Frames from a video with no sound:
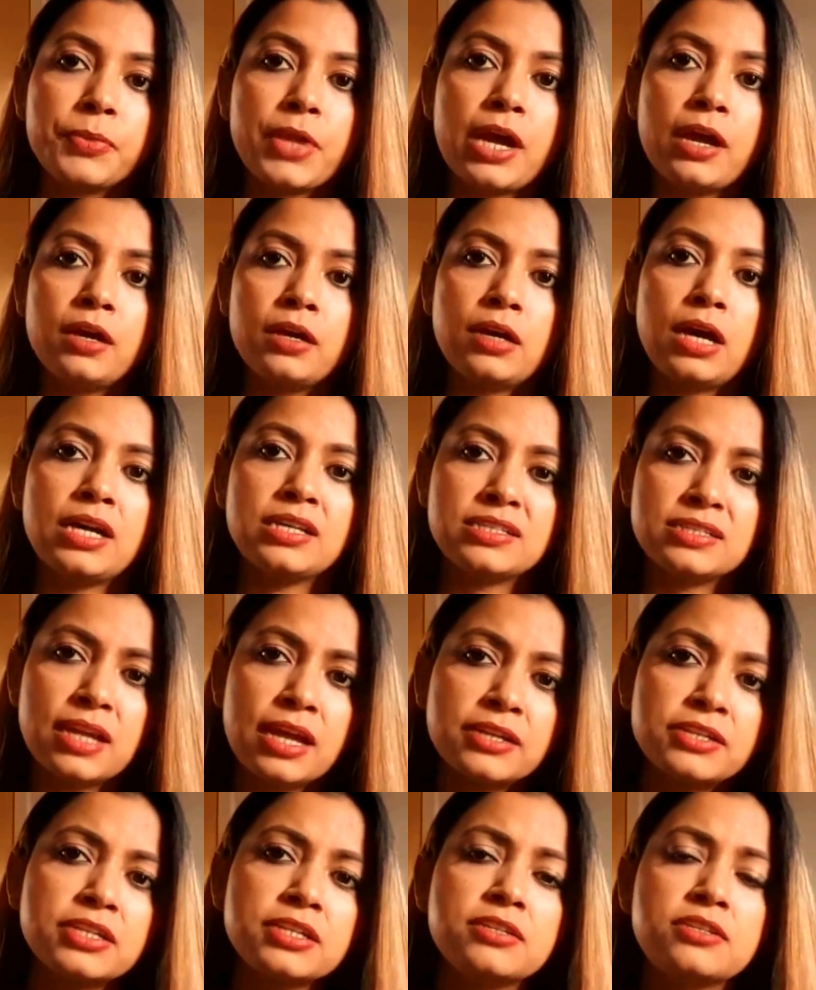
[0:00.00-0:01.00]
I
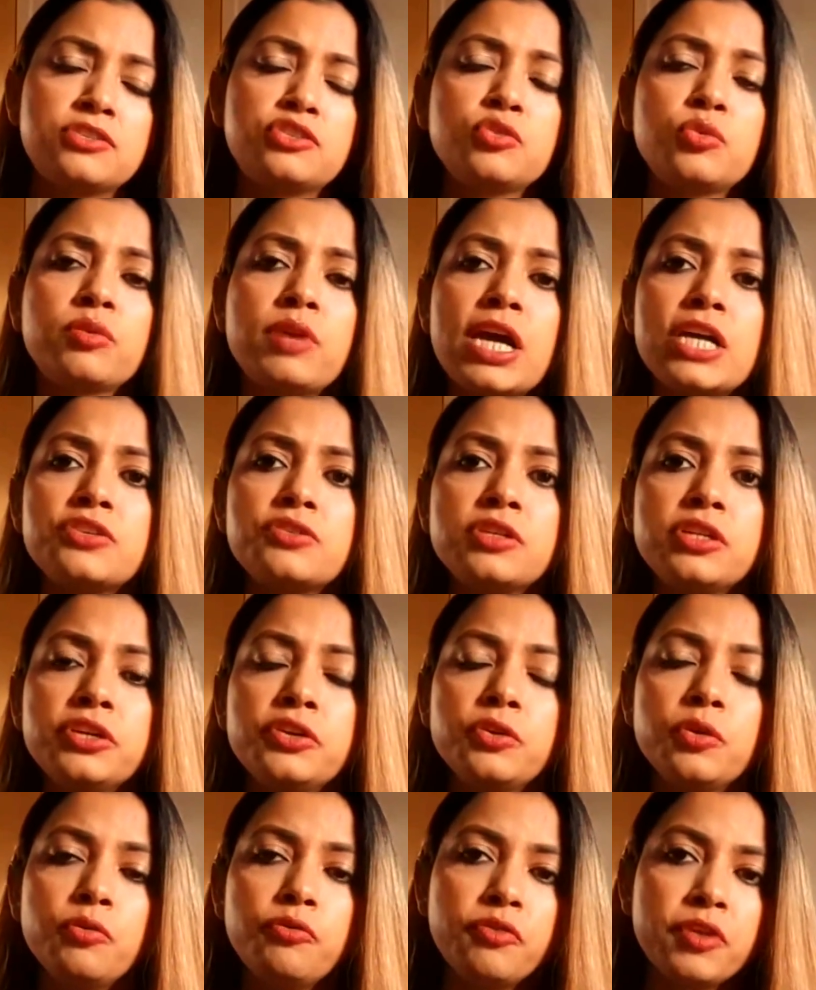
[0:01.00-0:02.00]
started to
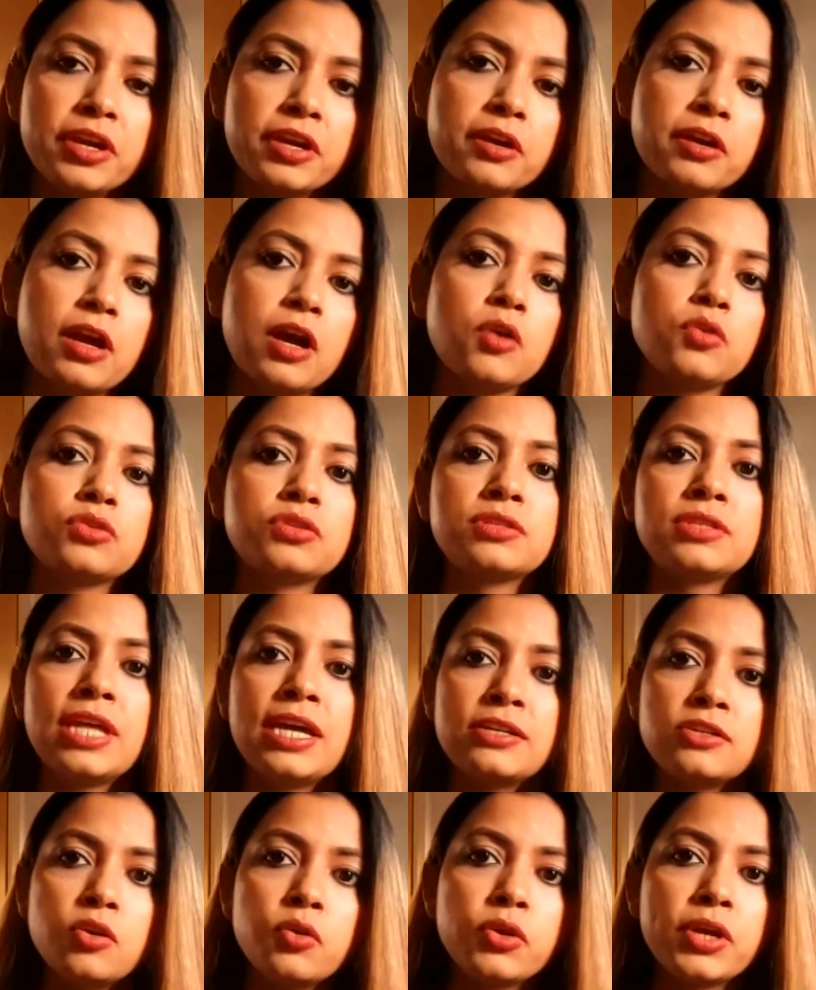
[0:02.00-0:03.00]
gradually, figure out
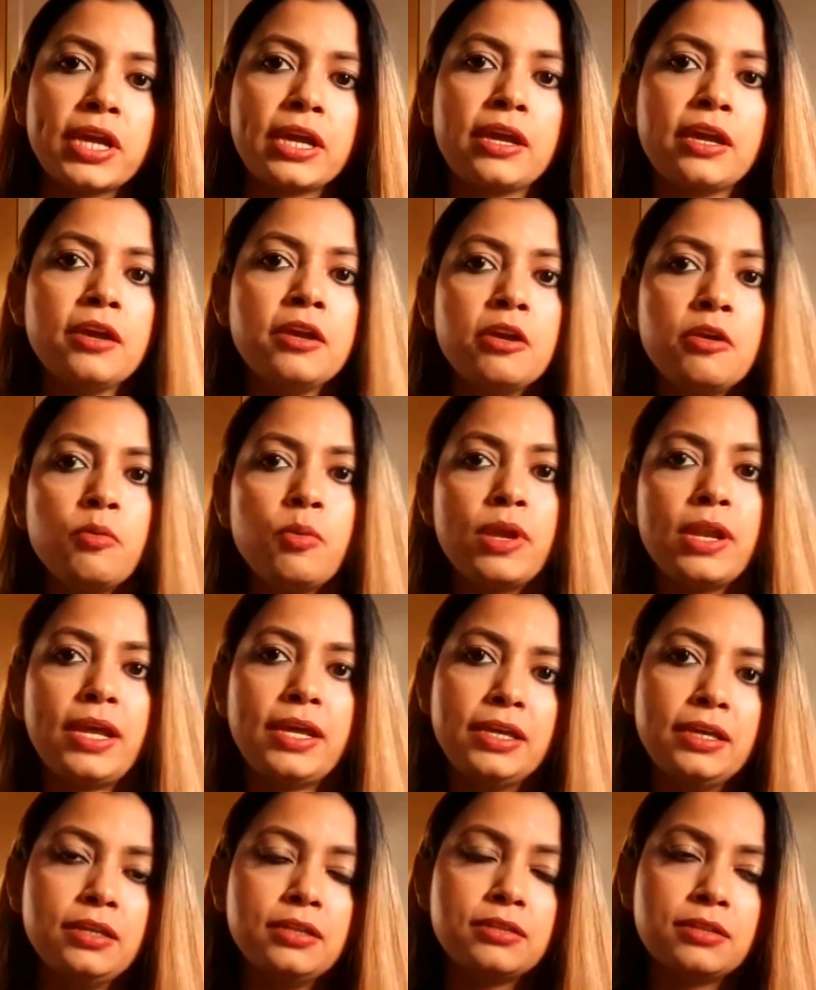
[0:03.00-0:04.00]
that, okay, when
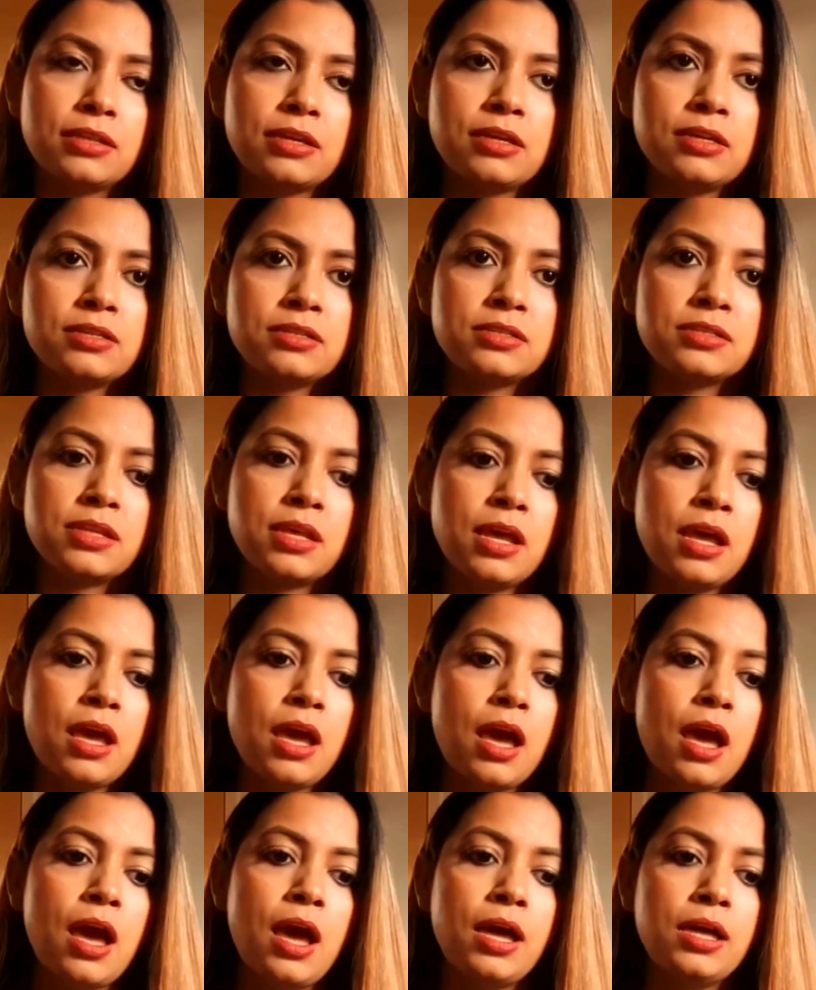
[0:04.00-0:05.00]
I eat this
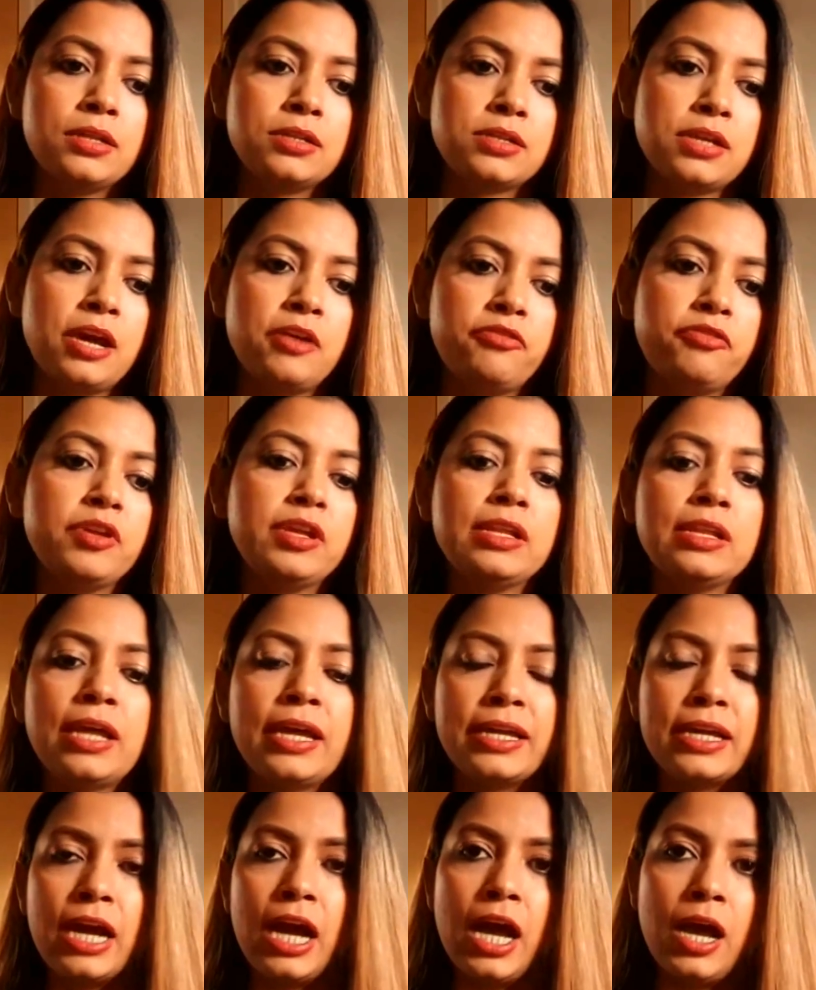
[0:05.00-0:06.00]
and I feel
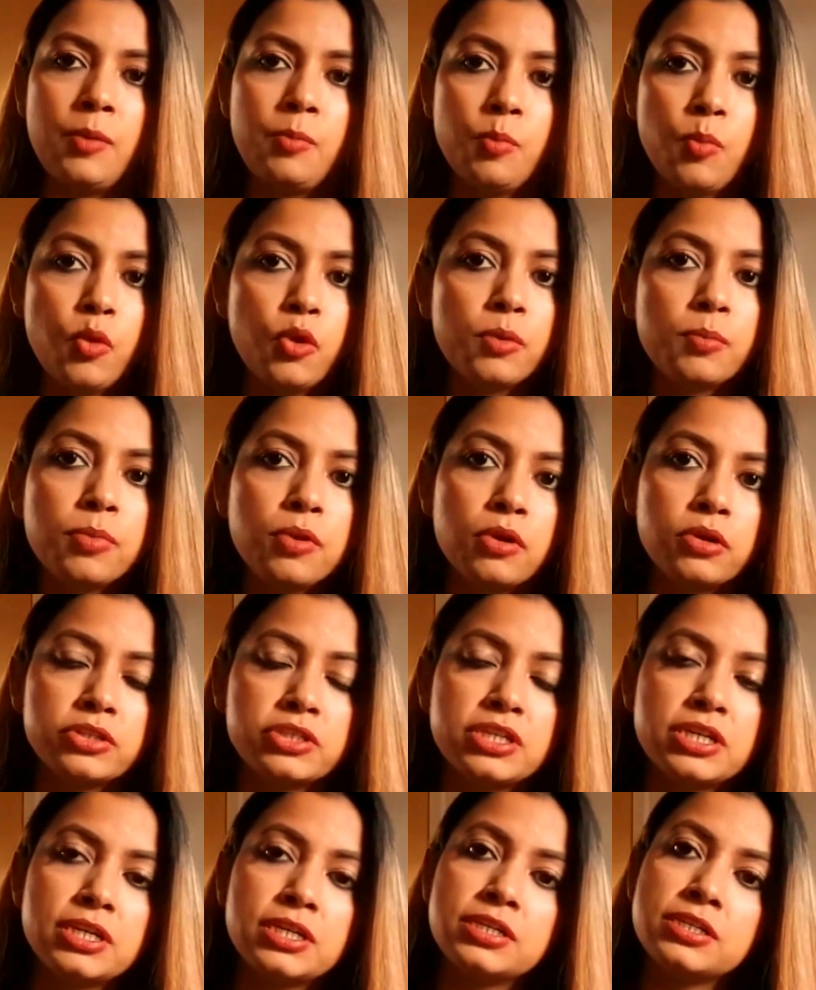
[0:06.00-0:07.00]
like I'm more
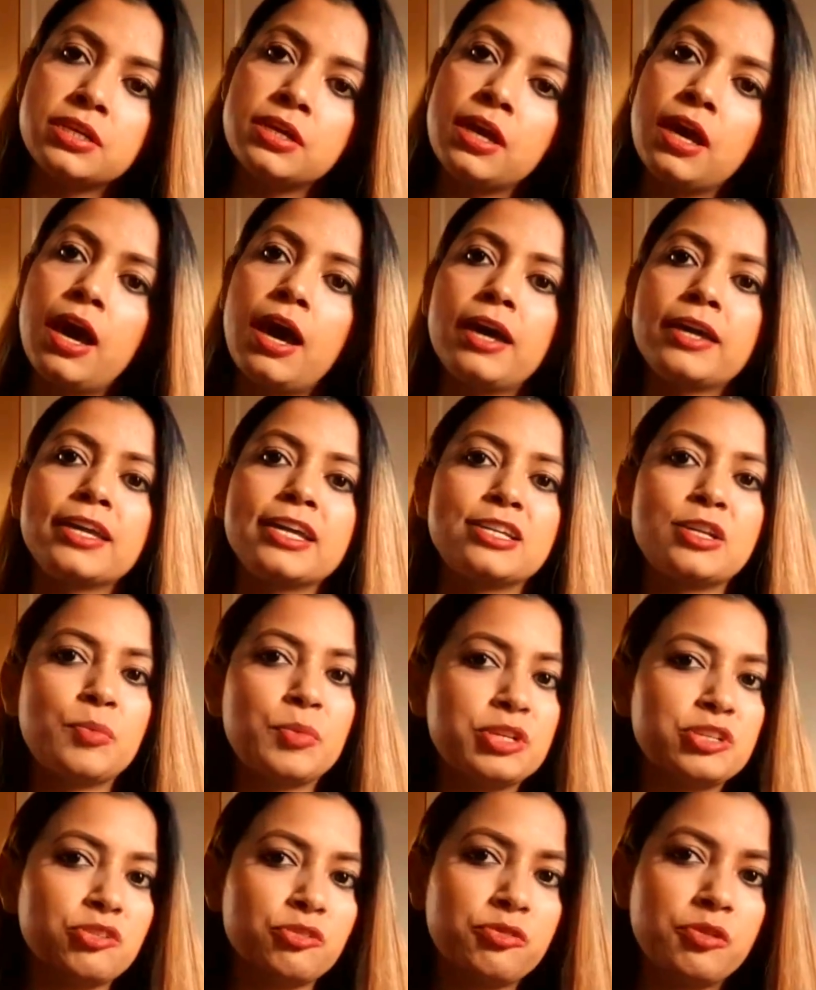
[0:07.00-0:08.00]
bloated, I get a
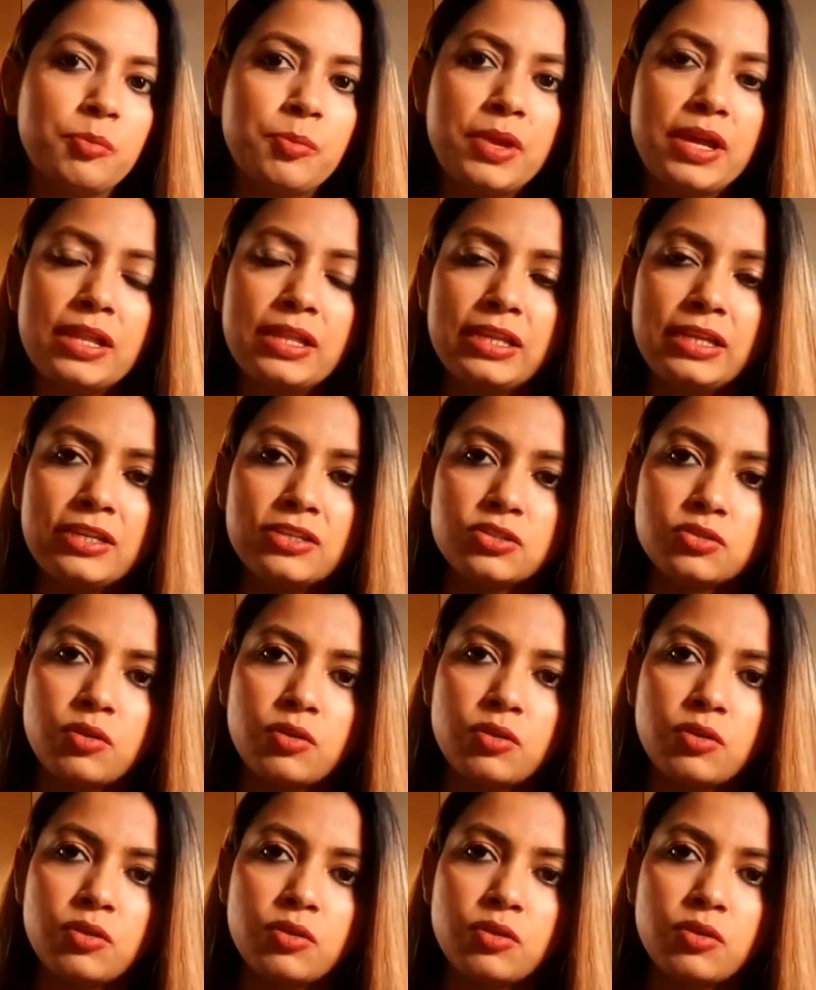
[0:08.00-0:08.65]
bit of a belly.